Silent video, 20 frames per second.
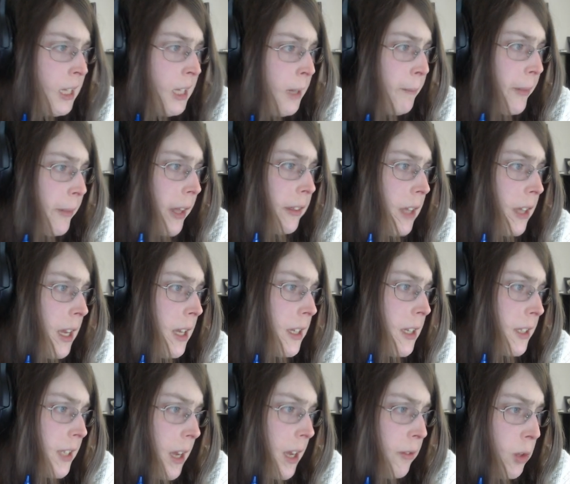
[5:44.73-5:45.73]
that the
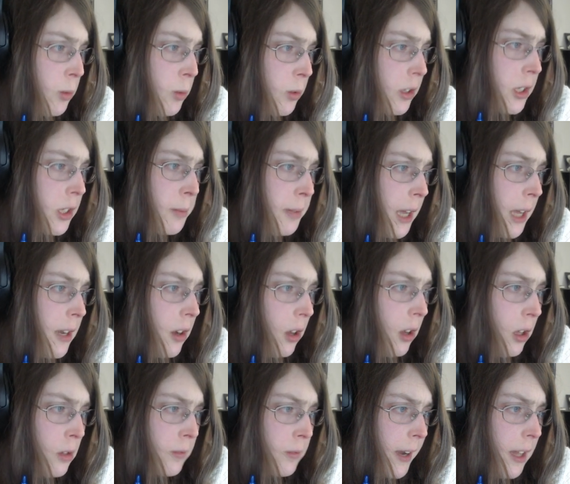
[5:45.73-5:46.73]
safety rules apply to
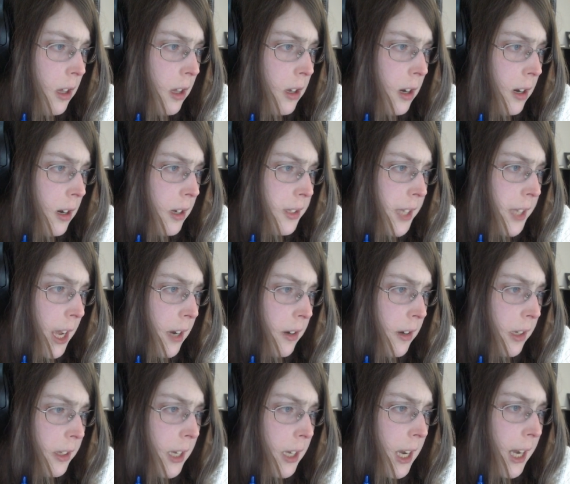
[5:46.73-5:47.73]
all rail cars
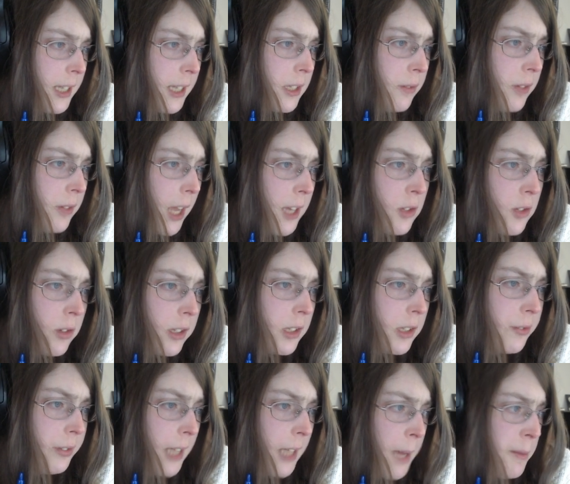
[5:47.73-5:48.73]
carrying the kinds of dangerous,
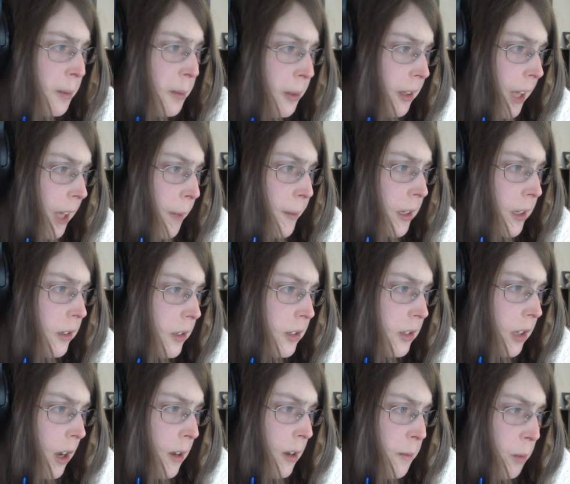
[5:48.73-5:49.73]
flammable chemicals
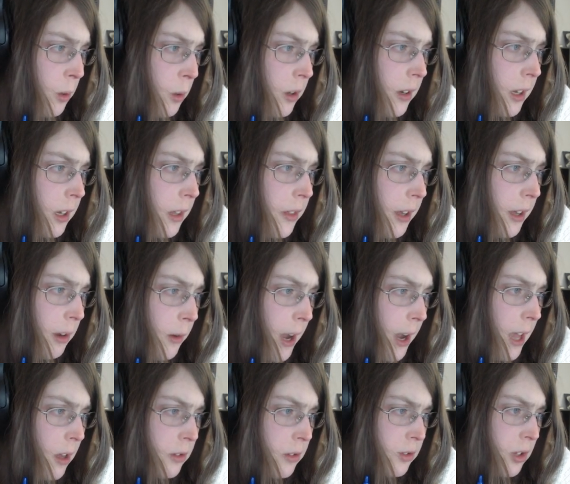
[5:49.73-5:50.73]
on board the
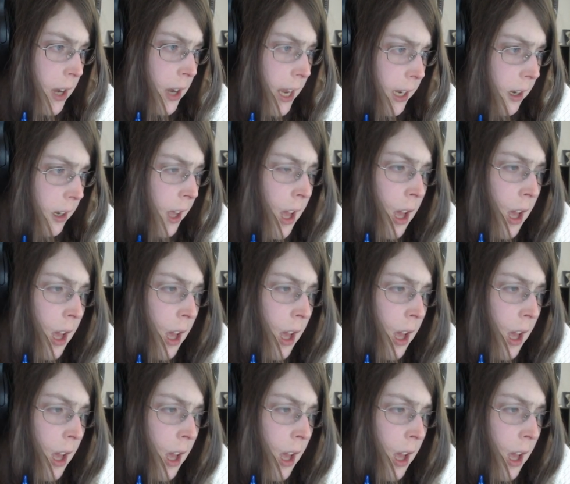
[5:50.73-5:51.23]
Ohio train.